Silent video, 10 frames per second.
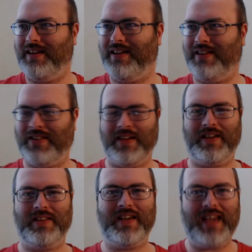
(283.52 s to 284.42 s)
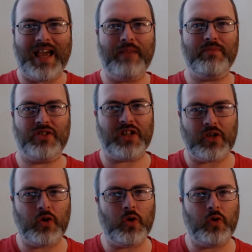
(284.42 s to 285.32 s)
the games that
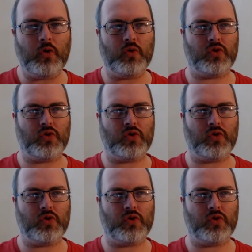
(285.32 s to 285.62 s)
you